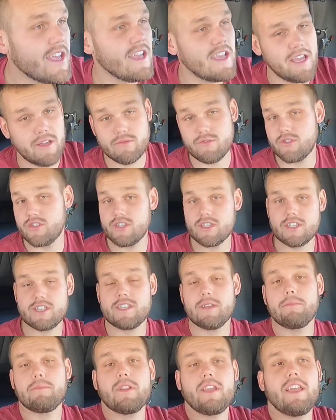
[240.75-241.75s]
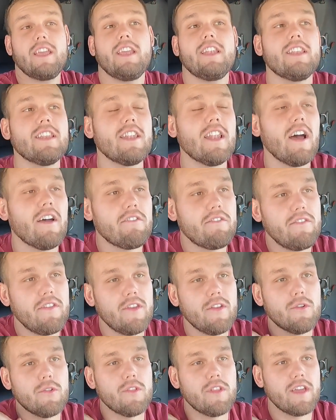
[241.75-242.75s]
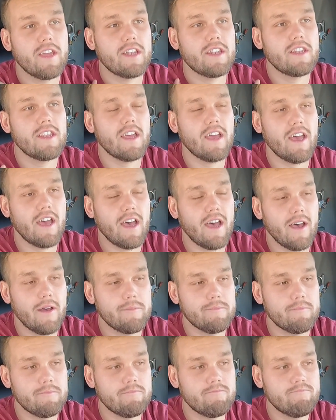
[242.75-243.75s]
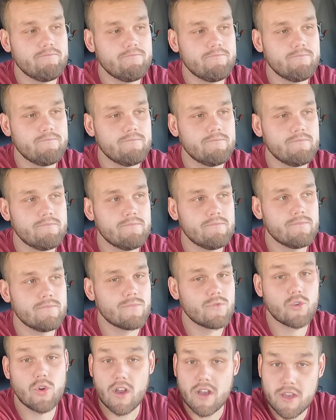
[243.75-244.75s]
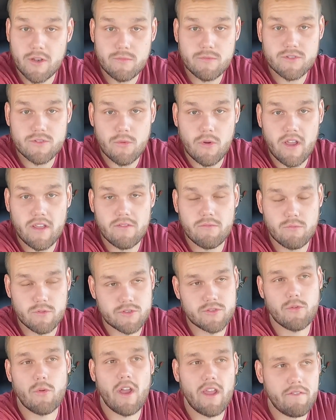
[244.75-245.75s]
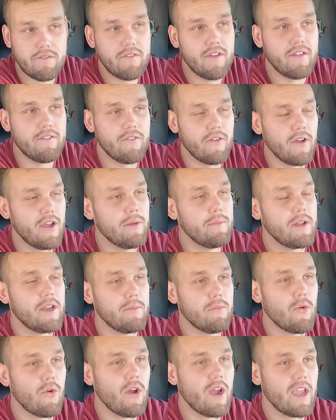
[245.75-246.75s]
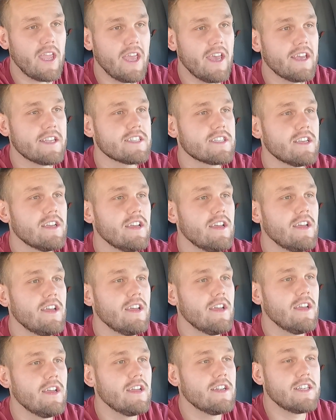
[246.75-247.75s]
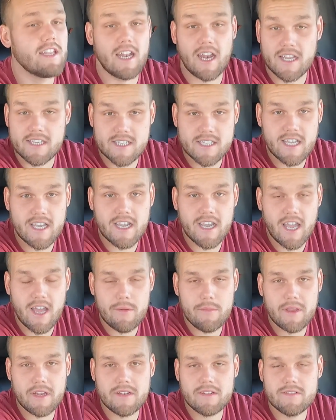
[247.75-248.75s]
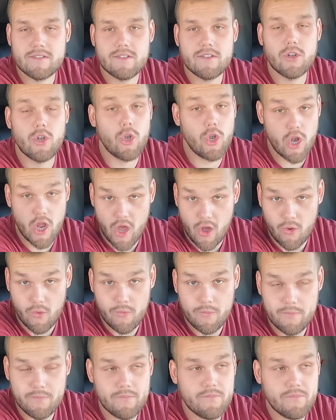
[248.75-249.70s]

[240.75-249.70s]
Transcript: It was just simply he did not feel that trucking was the right fit for him anymore, I guess. Did I see it coming? No.